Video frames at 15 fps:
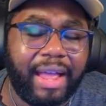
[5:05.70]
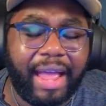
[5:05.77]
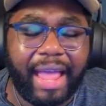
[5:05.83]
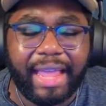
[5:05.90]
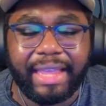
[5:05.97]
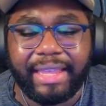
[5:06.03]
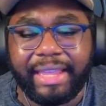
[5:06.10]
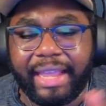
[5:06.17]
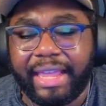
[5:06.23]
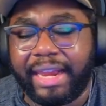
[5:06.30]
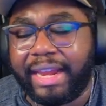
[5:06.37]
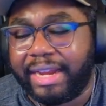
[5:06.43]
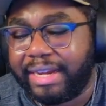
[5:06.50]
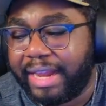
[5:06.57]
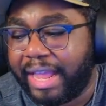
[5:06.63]
I get
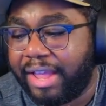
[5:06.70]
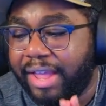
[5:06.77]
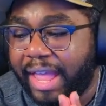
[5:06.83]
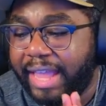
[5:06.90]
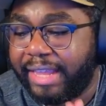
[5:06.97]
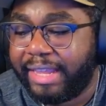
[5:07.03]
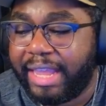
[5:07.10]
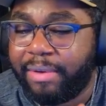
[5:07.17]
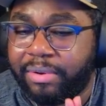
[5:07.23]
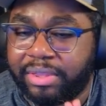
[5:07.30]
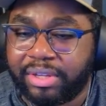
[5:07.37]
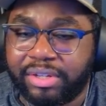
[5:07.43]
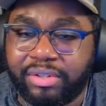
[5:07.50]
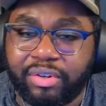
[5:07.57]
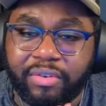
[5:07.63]
it now. I get what
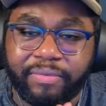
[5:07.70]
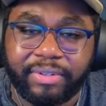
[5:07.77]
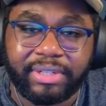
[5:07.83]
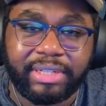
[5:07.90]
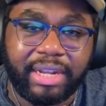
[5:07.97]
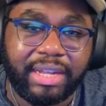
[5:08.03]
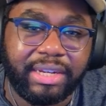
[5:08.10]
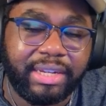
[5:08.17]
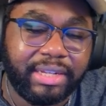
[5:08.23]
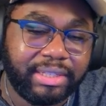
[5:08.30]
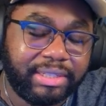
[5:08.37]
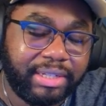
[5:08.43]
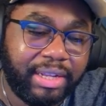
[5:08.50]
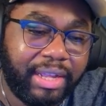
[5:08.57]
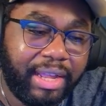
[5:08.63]
the soul for sale
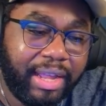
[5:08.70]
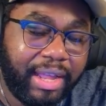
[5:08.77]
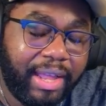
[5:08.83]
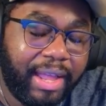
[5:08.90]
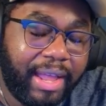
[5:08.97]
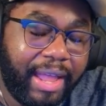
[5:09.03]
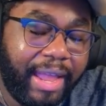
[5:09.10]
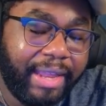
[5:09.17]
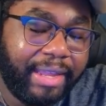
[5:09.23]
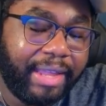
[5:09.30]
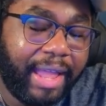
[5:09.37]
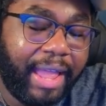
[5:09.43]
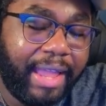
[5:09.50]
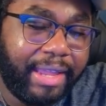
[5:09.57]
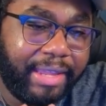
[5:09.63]
is. I
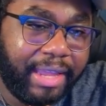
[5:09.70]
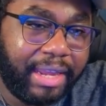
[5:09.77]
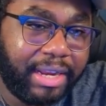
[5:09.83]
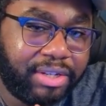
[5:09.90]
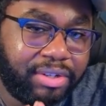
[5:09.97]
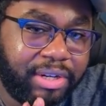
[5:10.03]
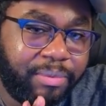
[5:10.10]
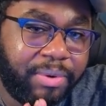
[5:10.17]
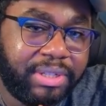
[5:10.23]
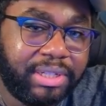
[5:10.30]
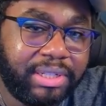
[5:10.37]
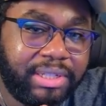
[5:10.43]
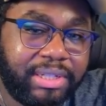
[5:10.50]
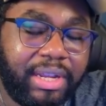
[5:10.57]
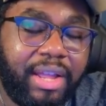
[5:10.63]
I get it. So he
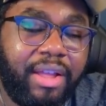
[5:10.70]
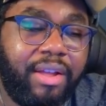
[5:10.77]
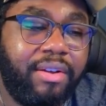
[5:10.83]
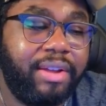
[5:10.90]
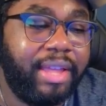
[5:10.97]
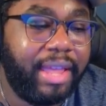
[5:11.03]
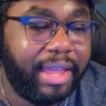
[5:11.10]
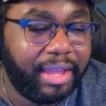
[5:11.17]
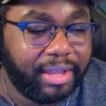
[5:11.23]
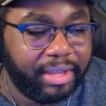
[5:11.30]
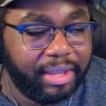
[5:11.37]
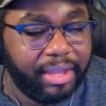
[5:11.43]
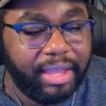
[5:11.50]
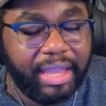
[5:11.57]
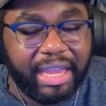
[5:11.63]
wants to. Okay,
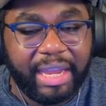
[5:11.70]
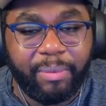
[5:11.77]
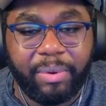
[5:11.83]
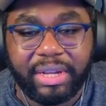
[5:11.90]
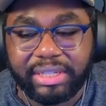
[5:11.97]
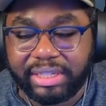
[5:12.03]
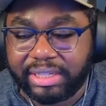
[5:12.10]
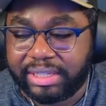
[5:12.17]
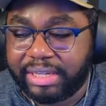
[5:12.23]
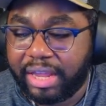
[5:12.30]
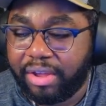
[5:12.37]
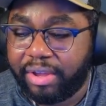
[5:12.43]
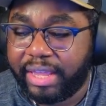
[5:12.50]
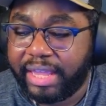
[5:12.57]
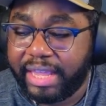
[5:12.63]
he wants to
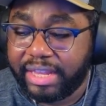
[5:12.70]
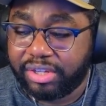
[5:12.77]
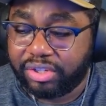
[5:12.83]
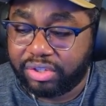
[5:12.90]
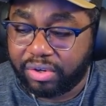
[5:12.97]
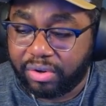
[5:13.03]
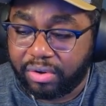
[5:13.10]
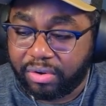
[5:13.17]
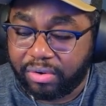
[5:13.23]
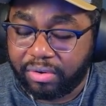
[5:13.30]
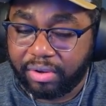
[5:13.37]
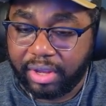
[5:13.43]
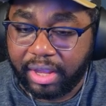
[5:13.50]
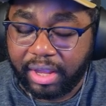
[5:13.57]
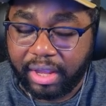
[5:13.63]
sell his soul.
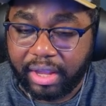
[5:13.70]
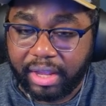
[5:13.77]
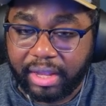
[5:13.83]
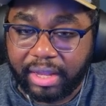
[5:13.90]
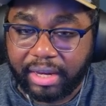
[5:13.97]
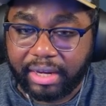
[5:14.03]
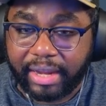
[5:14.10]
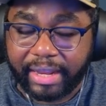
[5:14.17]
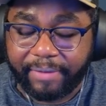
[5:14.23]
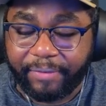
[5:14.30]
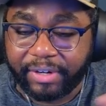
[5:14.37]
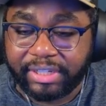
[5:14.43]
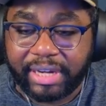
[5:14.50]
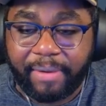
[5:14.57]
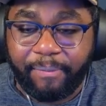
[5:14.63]
Like
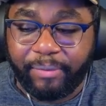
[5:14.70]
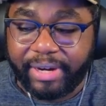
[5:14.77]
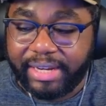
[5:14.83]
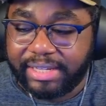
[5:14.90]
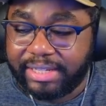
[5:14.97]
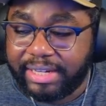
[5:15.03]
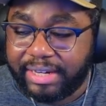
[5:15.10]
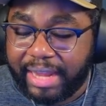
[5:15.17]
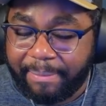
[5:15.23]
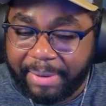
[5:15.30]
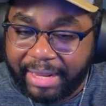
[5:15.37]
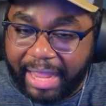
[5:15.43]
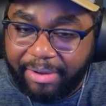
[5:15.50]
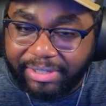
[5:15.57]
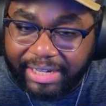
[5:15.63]
for some reason, I'm
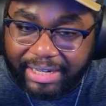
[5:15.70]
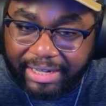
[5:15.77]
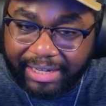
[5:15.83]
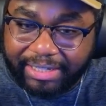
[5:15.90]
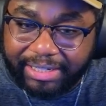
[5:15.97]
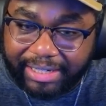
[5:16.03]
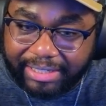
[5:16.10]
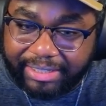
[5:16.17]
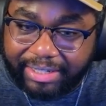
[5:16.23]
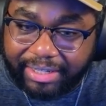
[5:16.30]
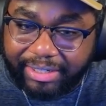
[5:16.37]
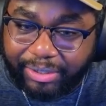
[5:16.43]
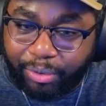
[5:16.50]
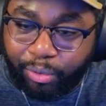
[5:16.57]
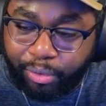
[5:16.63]
like I was like listening to
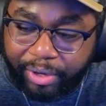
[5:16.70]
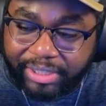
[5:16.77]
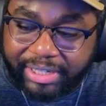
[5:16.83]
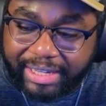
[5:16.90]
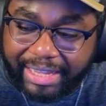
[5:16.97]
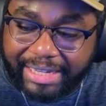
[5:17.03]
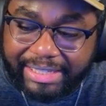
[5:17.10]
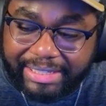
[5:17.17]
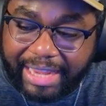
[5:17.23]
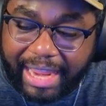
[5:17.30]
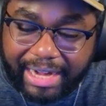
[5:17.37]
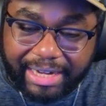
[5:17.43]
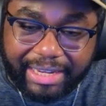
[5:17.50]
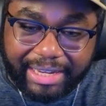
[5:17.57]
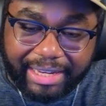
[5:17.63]
the chorus like
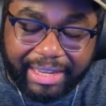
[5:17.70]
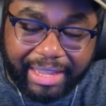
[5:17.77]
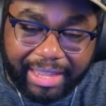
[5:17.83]
intently,